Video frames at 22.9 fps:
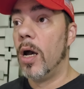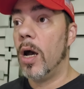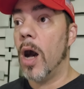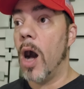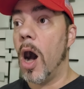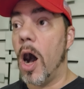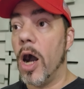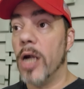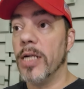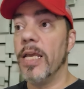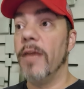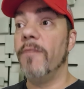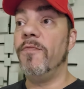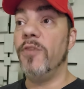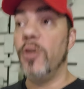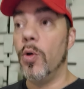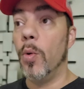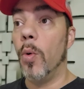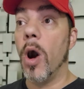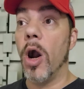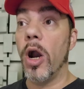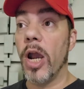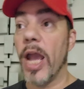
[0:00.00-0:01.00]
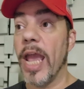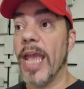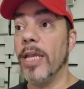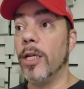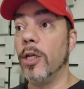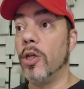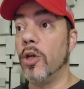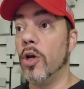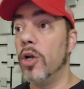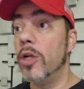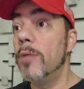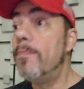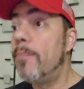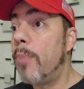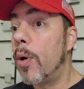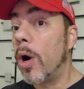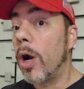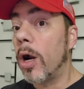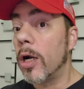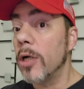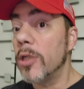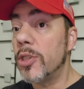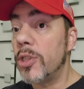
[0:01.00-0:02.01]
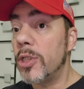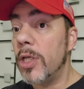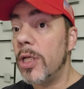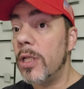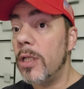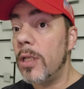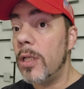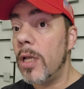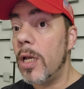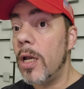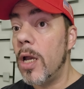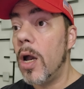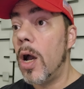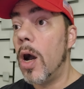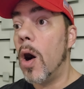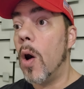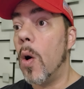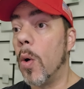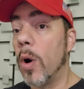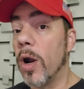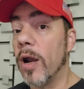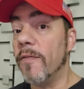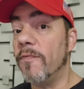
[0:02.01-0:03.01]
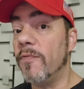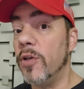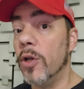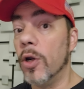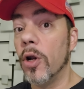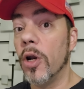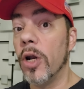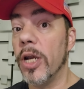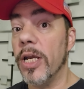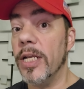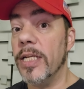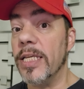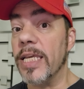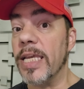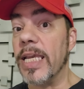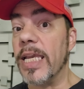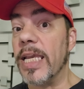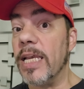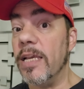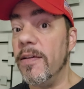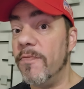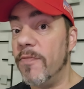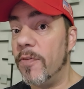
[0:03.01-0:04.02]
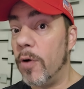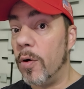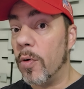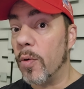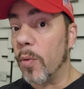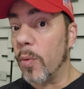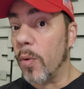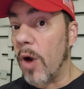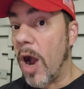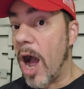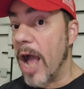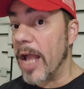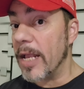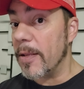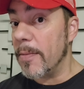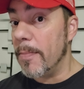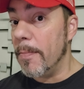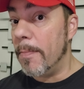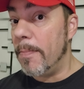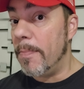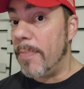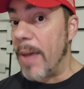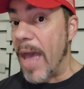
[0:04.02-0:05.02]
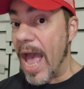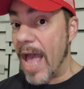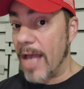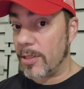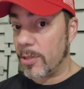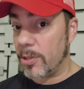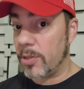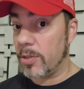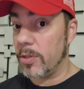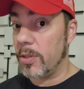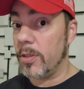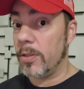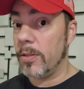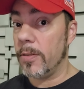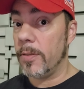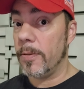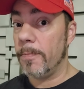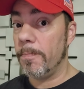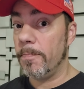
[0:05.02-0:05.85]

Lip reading: on if you are a good person or if you're an evil, rotten bastard.